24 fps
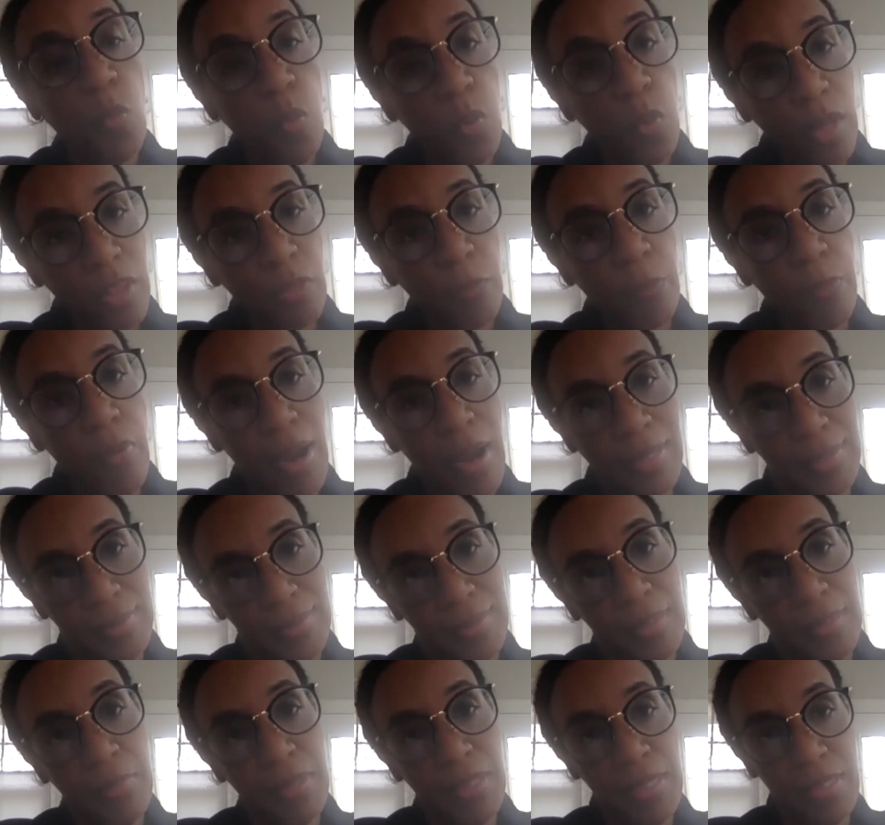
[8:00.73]
with
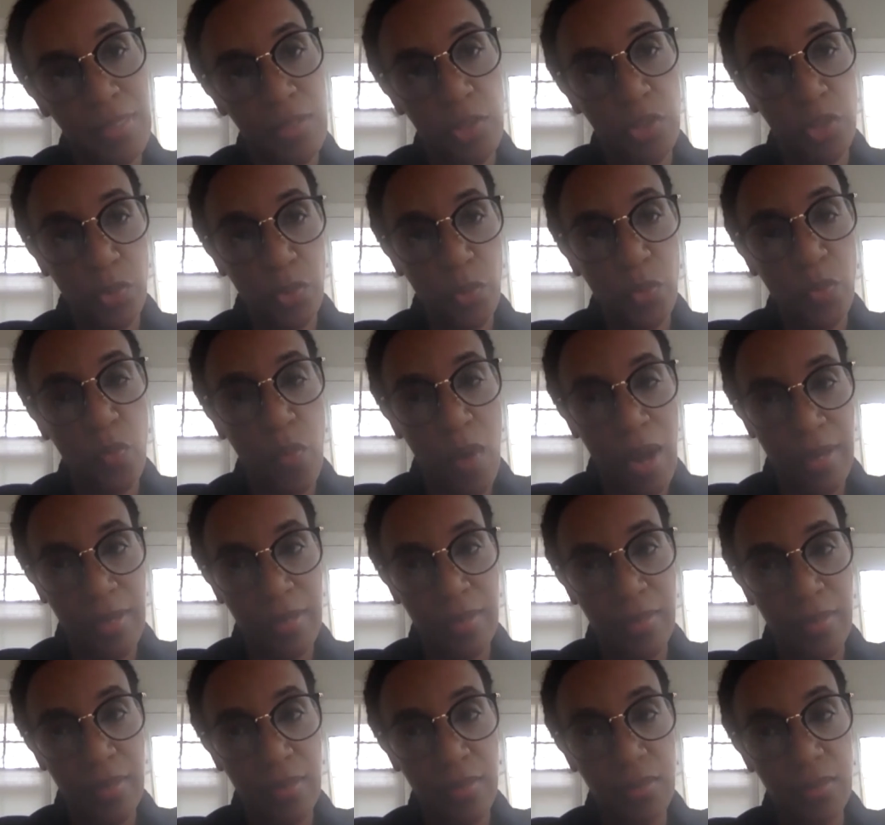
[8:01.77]
proximity to
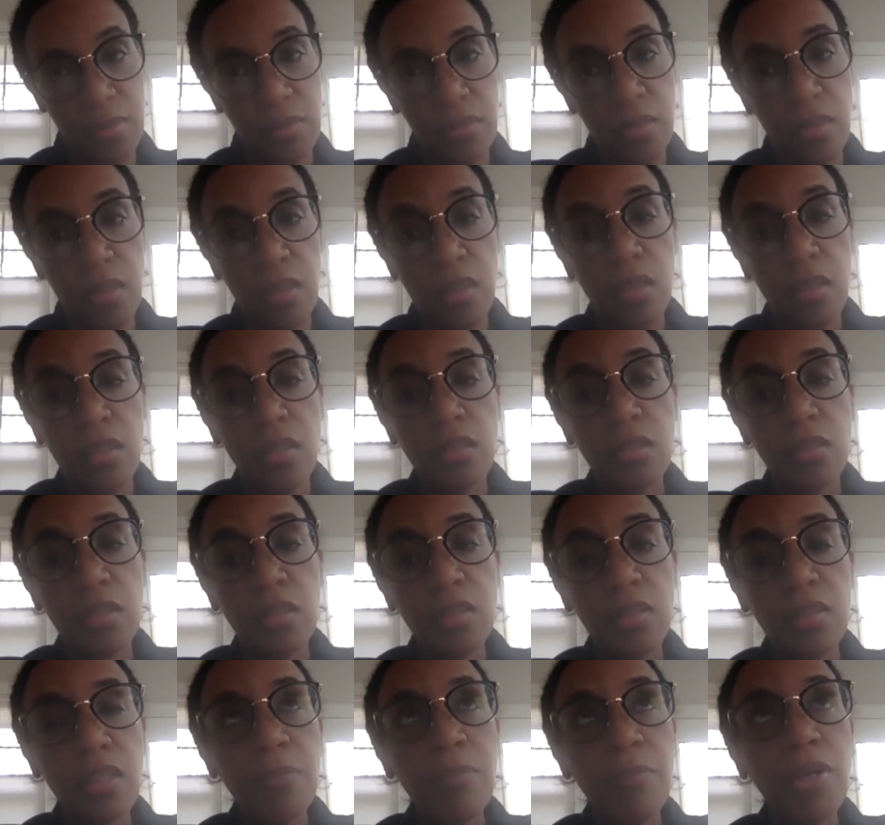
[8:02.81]
whiteness.
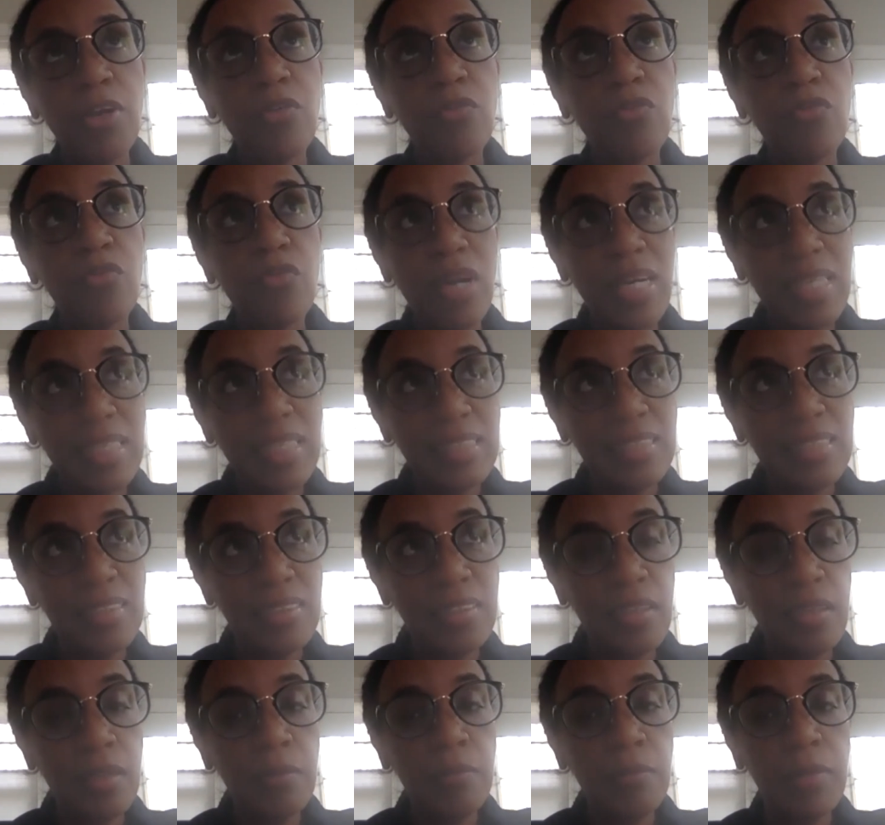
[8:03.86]
Systemic
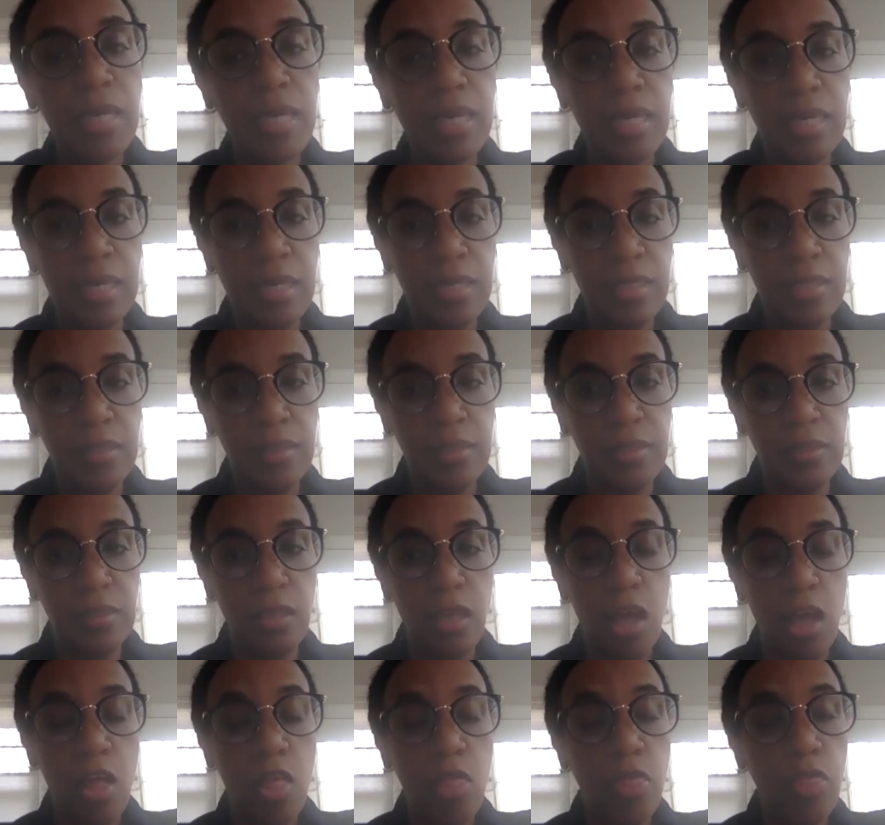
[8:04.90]
racism is
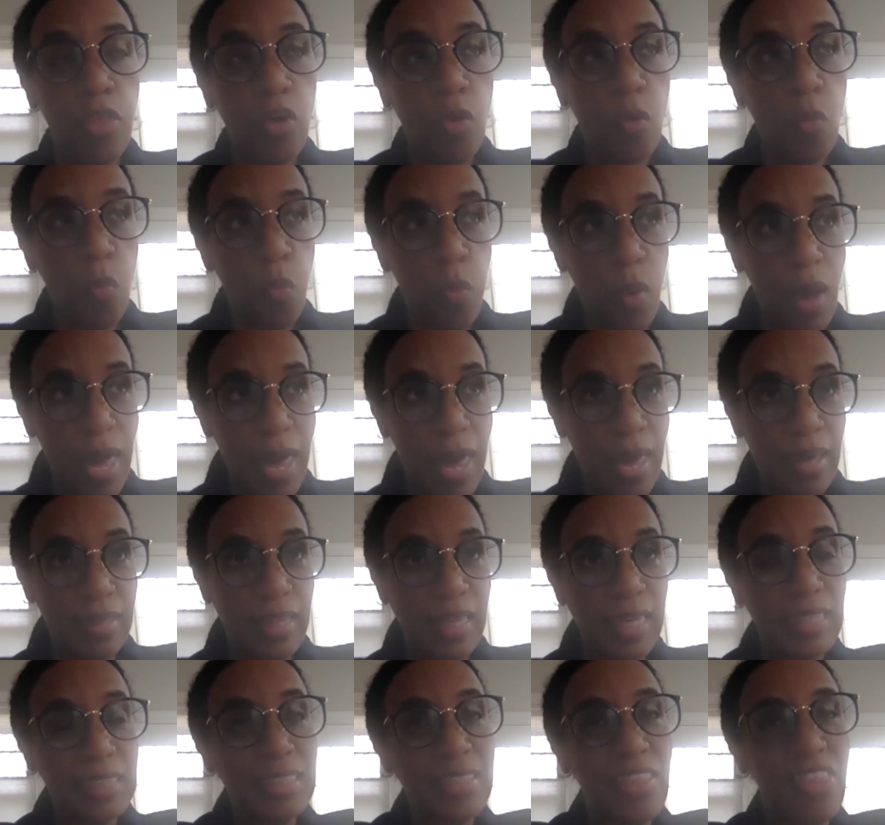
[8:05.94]
the way, like
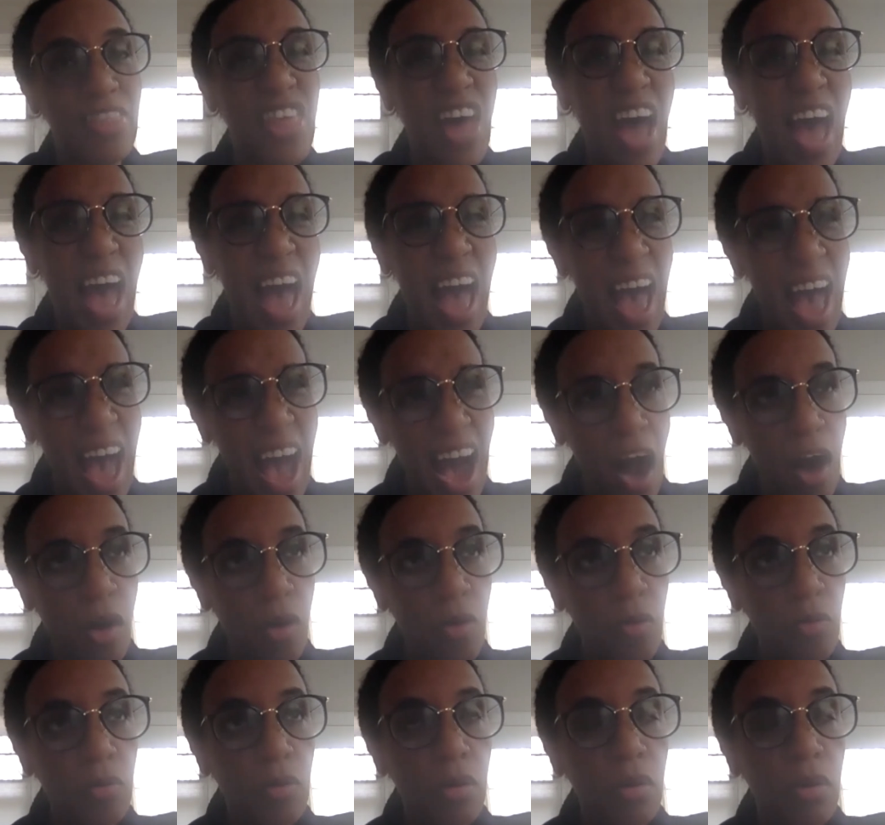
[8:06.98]
it's the
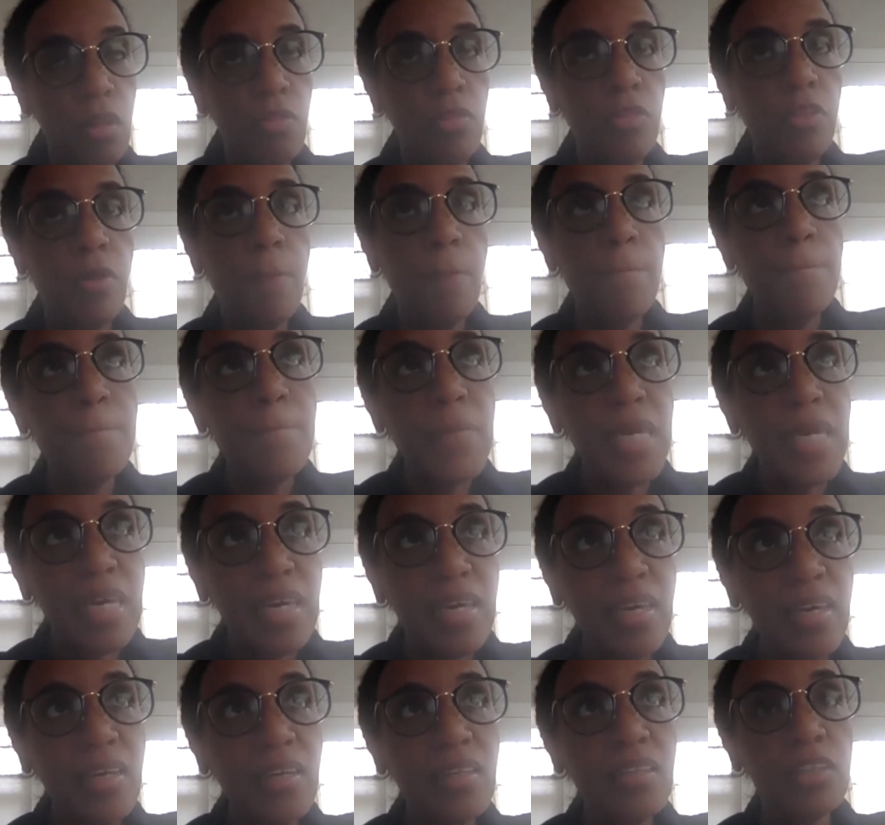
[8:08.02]
how, the
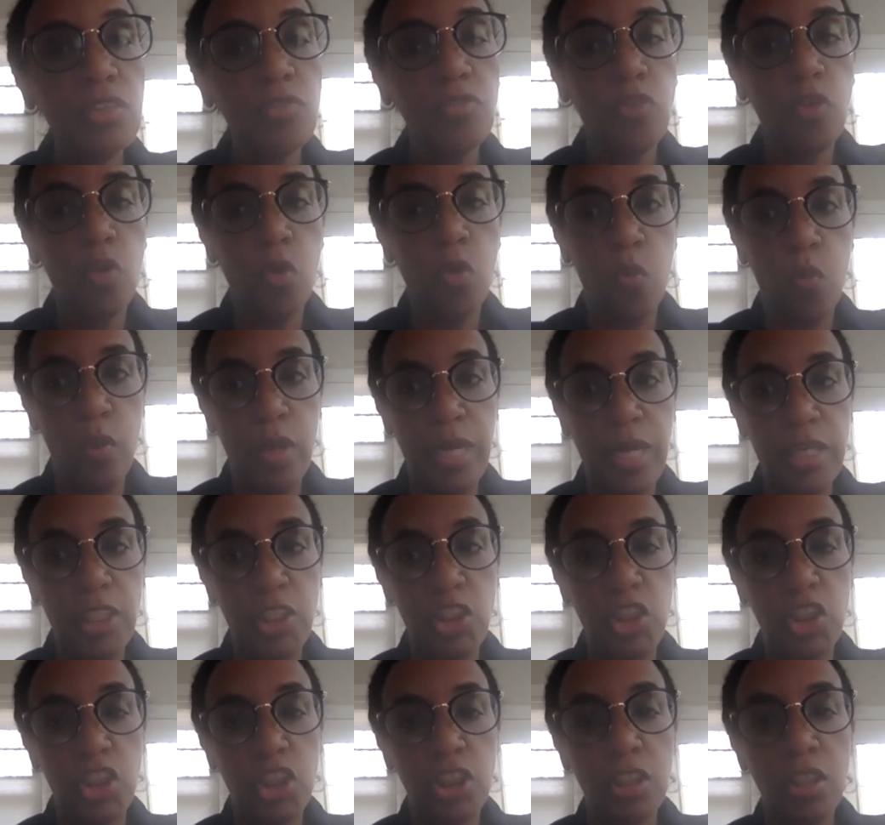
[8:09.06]
means for
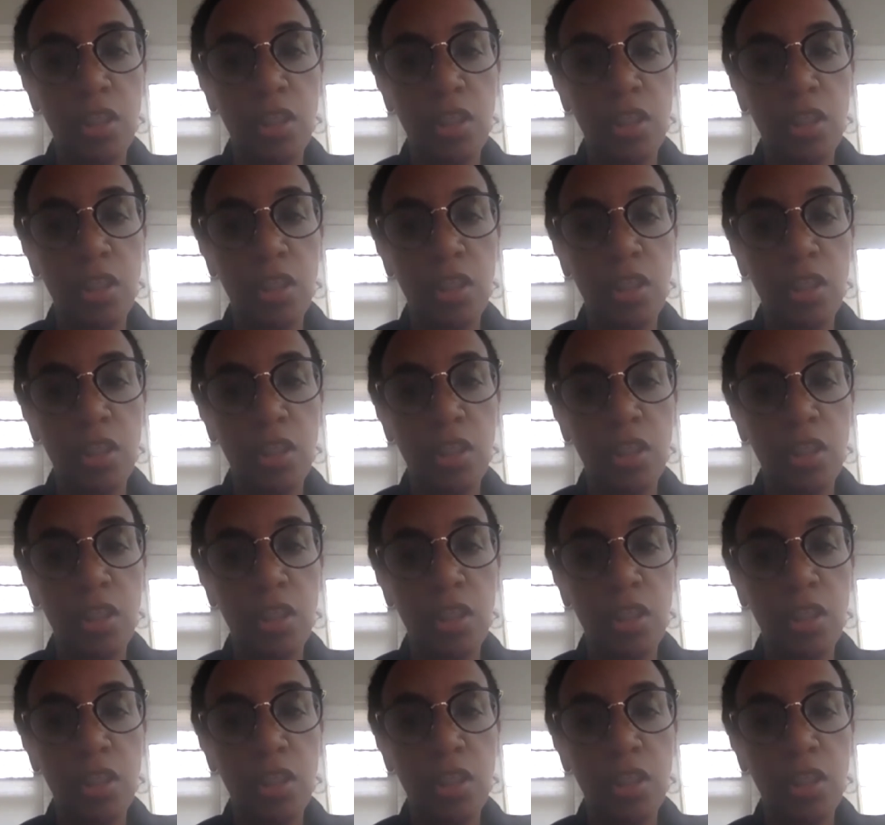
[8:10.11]
which